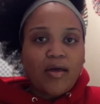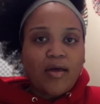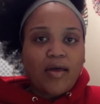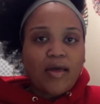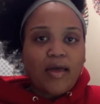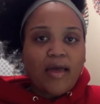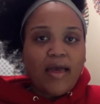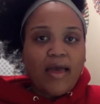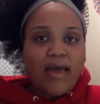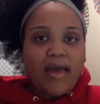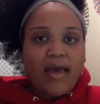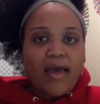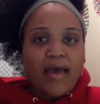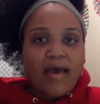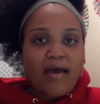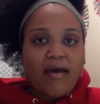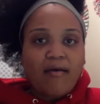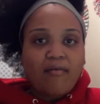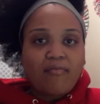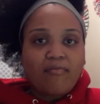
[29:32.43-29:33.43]

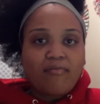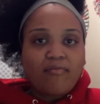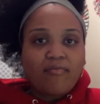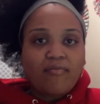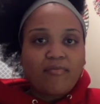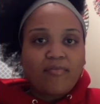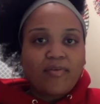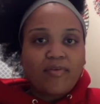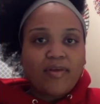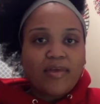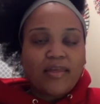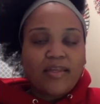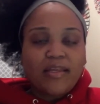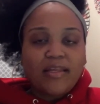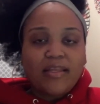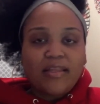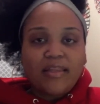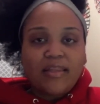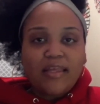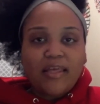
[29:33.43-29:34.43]
have
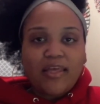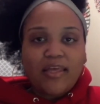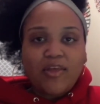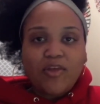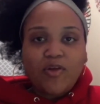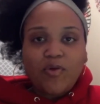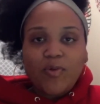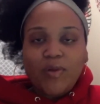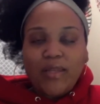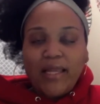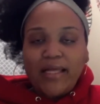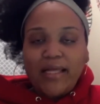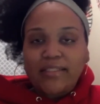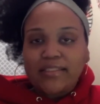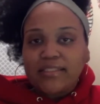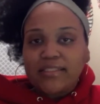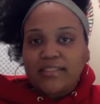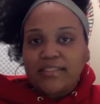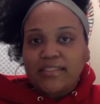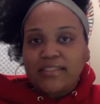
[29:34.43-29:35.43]
anything you would like
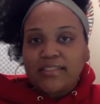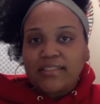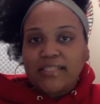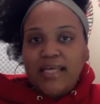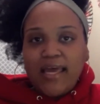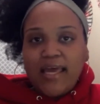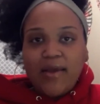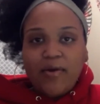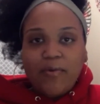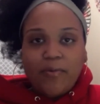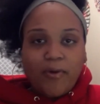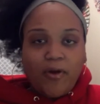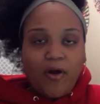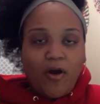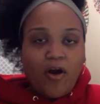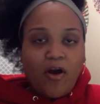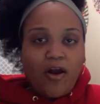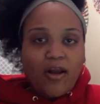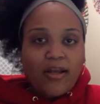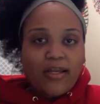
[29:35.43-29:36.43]
to say
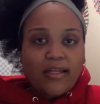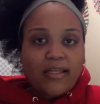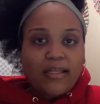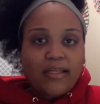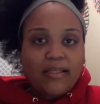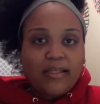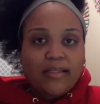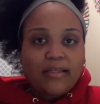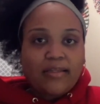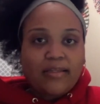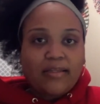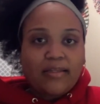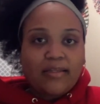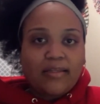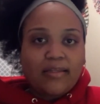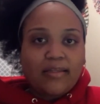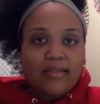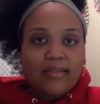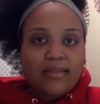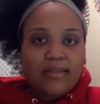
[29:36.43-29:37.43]
regarding
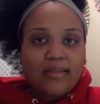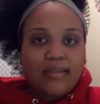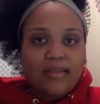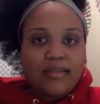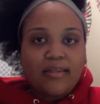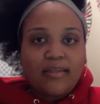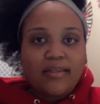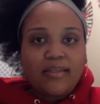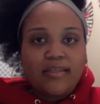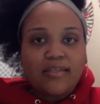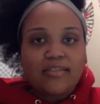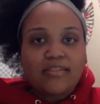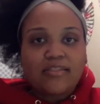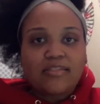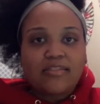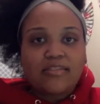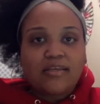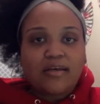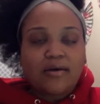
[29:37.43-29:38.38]
this